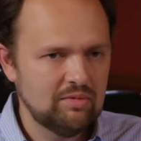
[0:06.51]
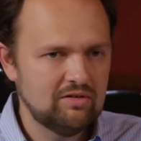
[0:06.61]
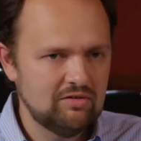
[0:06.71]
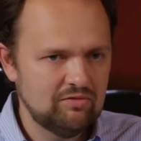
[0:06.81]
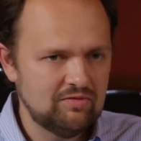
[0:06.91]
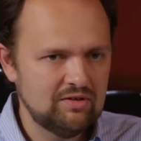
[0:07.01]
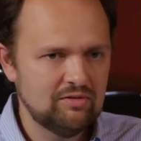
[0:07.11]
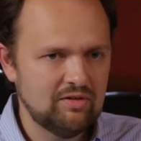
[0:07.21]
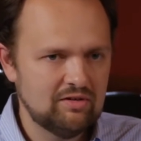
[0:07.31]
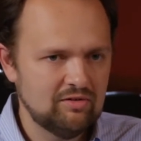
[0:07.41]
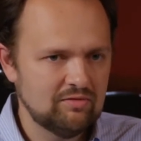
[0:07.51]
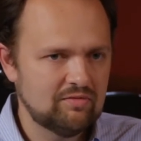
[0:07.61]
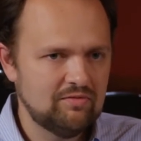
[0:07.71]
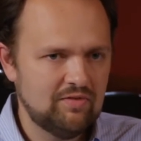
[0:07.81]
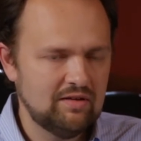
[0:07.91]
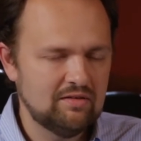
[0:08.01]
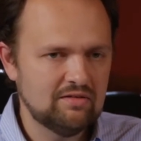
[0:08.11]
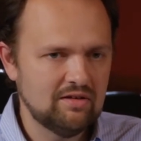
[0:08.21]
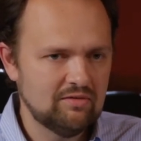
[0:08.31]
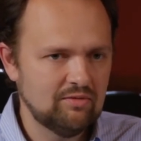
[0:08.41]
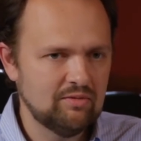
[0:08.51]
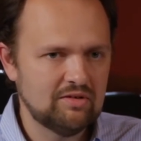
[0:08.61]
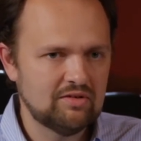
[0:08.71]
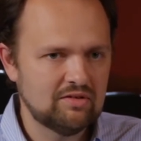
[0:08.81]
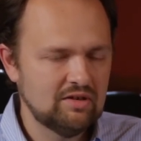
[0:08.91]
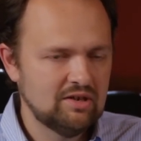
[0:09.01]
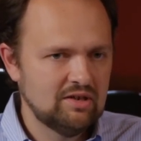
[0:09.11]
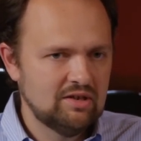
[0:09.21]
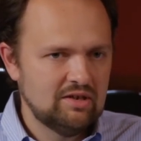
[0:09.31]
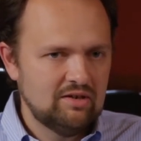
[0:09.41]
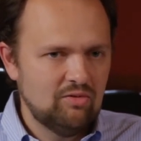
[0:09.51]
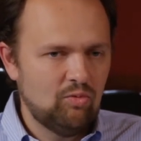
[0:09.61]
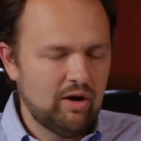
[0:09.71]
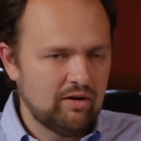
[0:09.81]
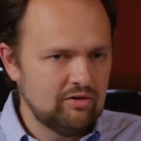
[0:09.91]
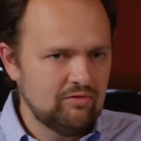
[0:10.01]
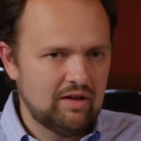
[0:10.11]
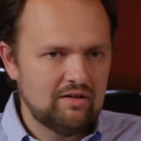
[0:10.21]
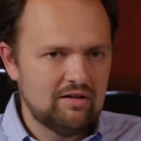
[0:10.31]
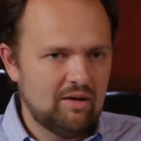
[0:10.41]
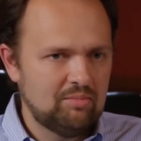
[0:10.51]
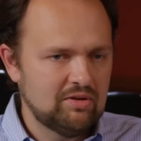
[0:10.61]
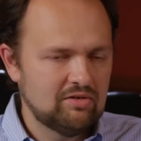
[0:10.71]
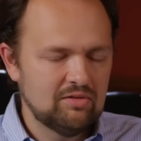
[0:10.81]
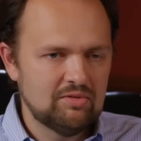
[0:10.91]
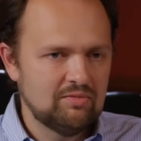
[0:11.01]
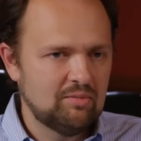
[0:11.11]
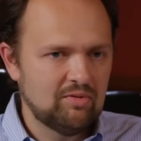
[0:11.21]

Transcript: I mean, do you feel that your faith has influenced where you've ended up in terms of the